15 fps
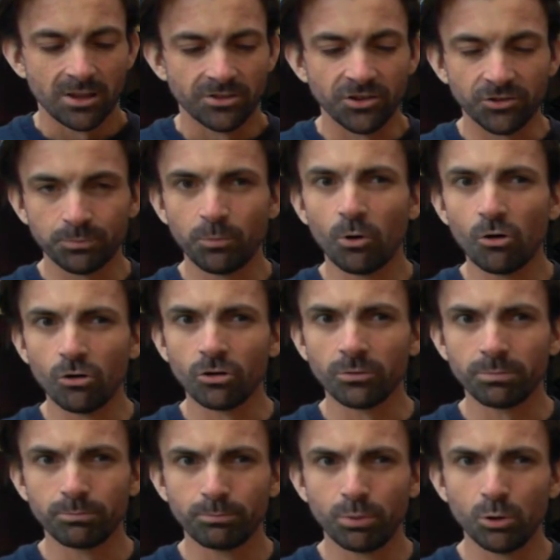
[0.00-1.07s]

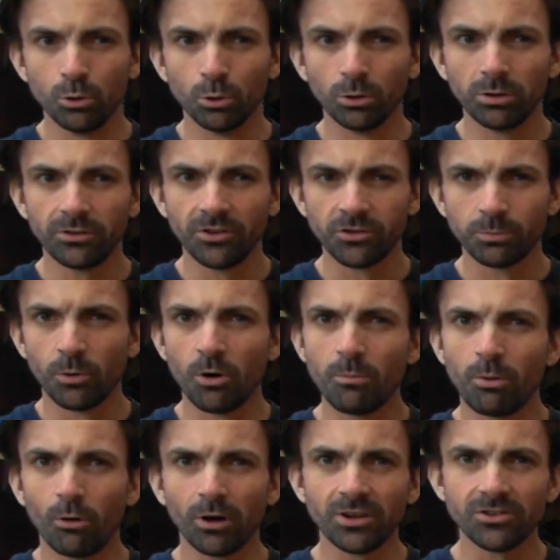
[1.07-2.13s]
spawn pool, the spawn
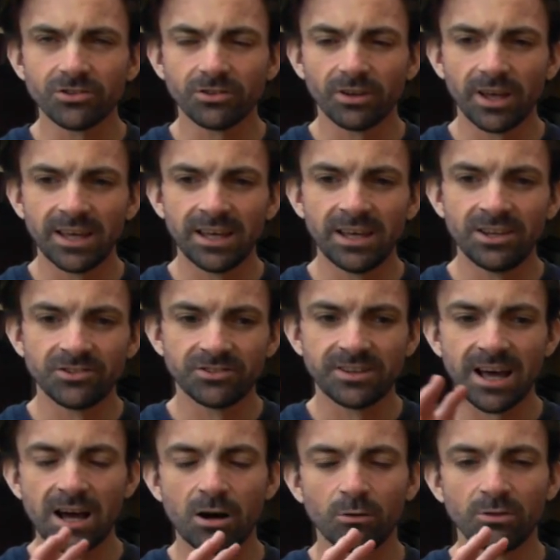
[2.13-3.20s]
point, is
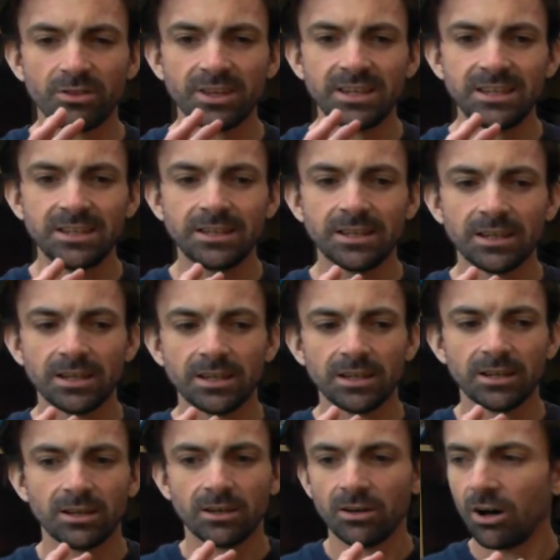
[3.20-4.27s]
down the
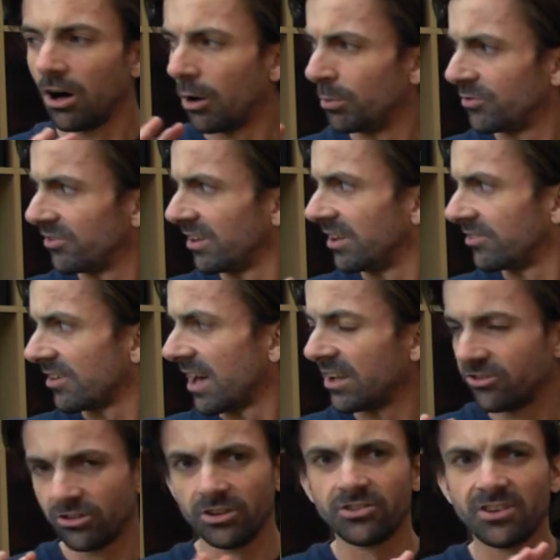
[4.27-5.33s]
opposite
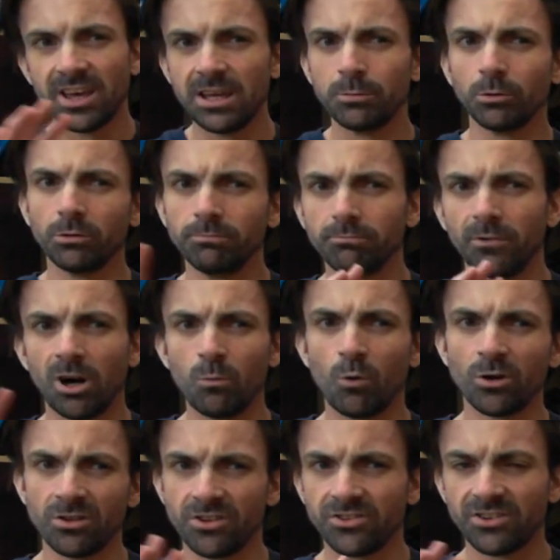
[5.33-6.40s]
edge of the table on
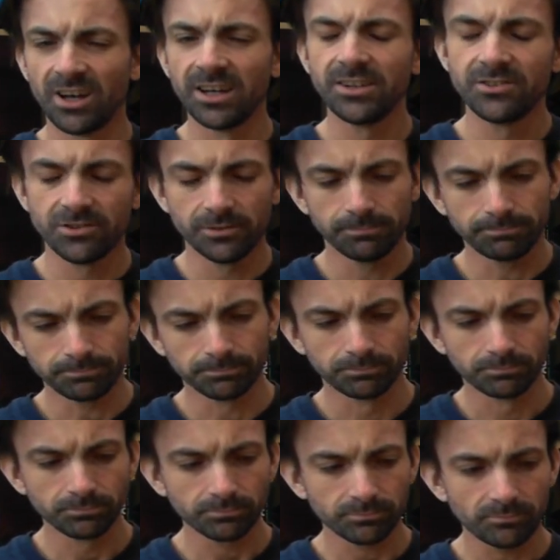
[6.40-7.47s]
one of the sides.
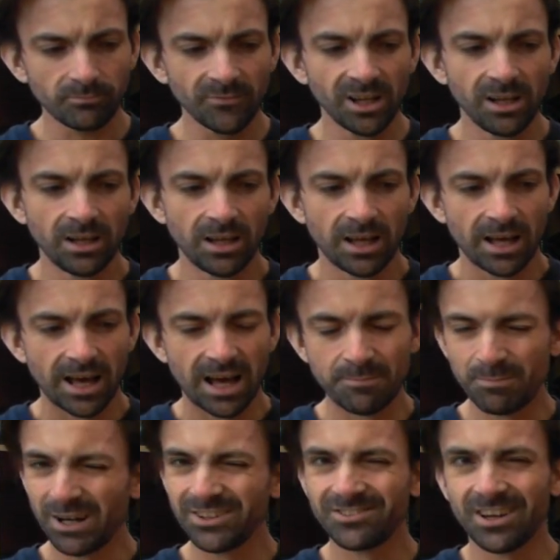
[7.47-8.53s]

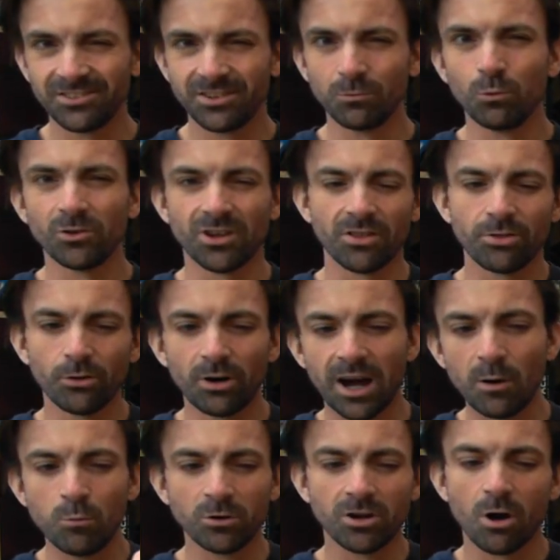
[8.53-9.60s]
And my tactic was, I thought
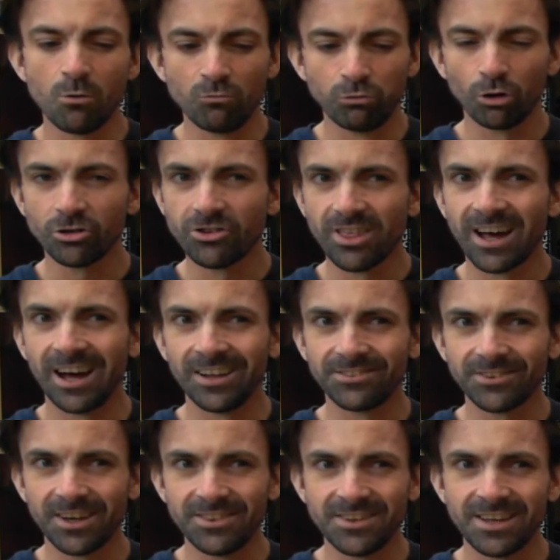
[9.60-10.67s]
I would go rush
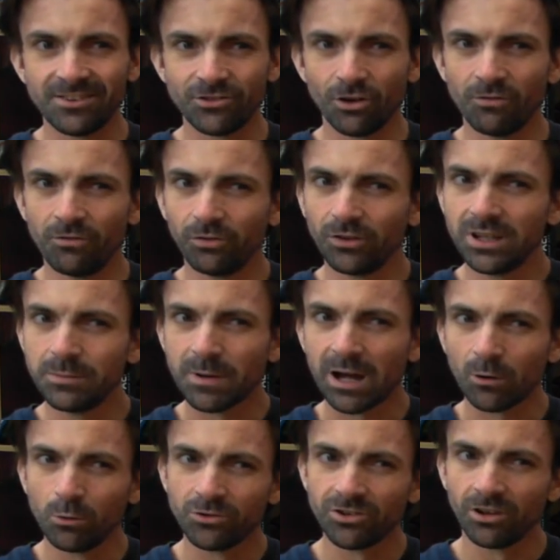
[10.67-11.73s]
that and then sort of flee
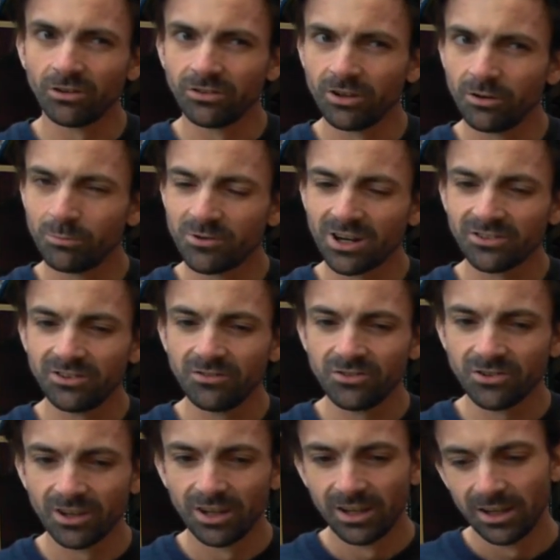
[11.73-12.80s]
backwards along the
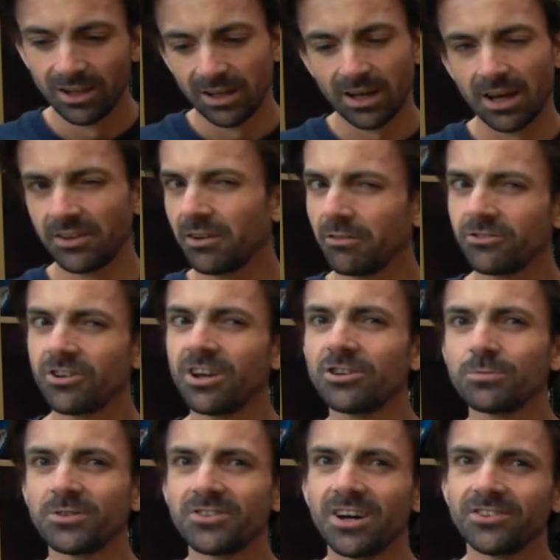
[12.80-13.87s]
objectives. I think I've
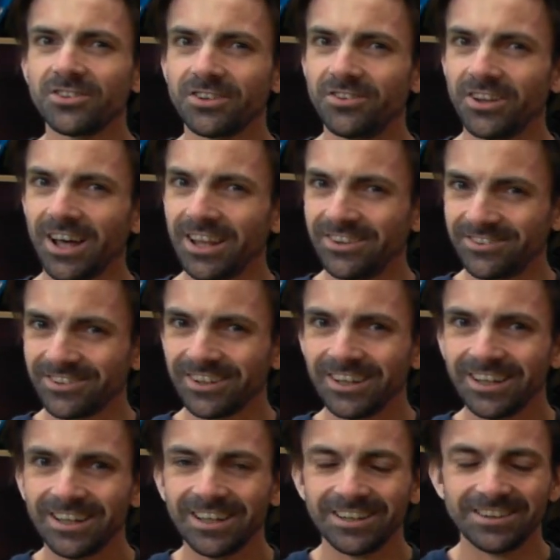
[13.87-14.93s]
changed my tactic for that
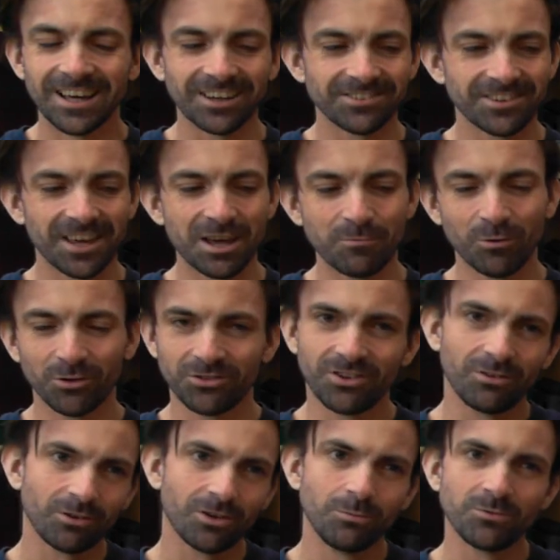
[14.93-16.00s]
next game. We'll
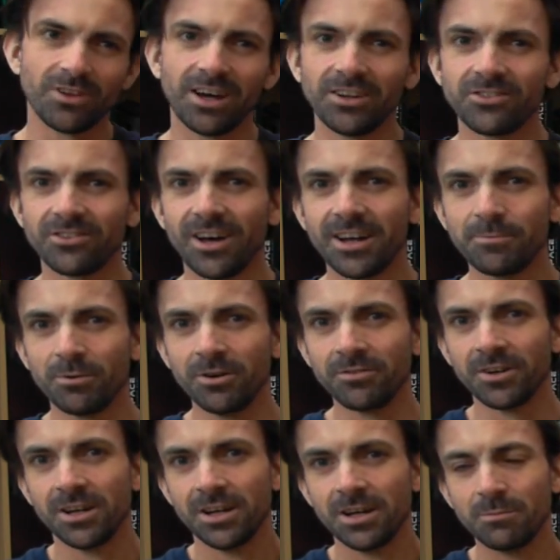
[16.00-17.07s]
still come to that in the slide
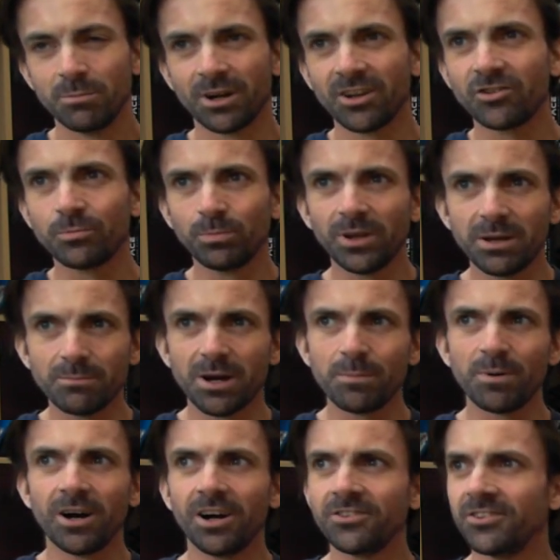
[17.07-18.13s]
above. But I split my
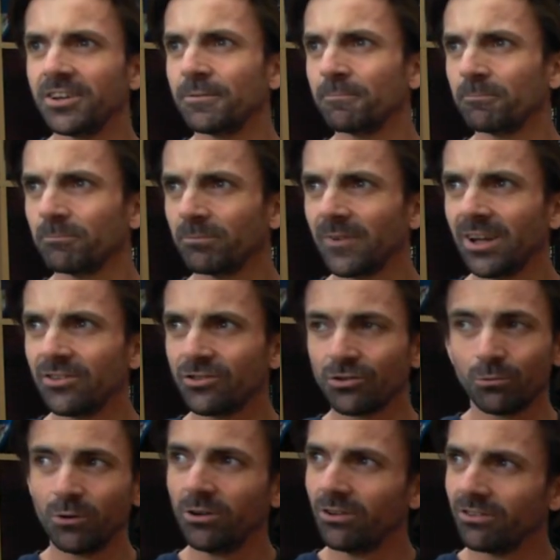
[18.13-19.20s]
party. A
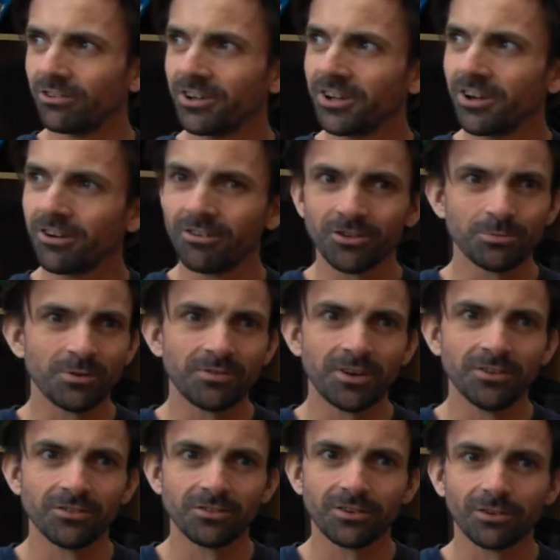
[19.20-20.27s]
squirrel running across my
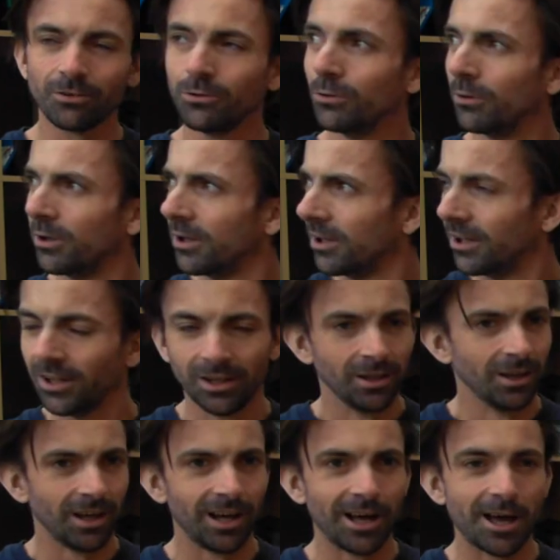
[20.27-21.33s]
fence. Cool.
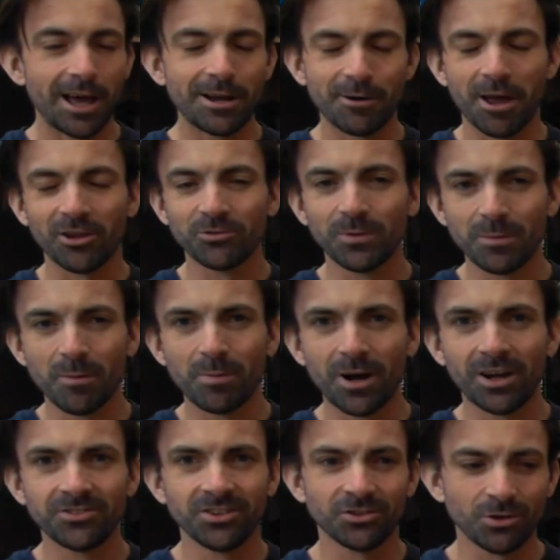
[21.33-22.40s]
Anyway, I split my
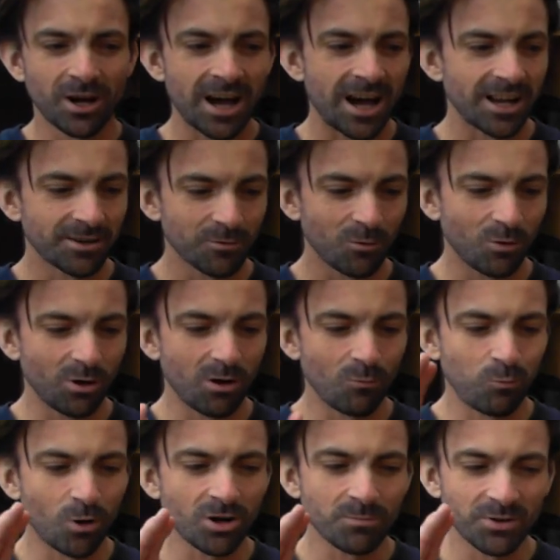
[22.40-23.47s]
party. So I had
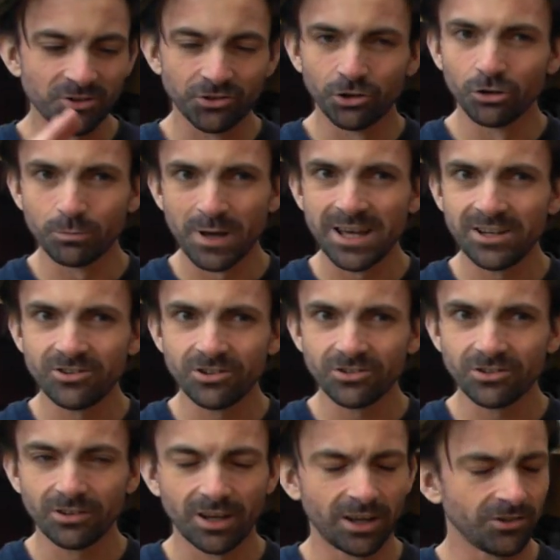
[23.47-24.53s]
one of my sword
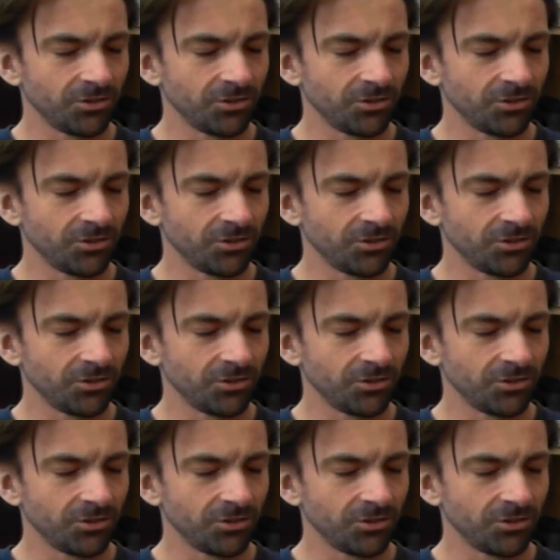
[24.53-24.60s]
mages,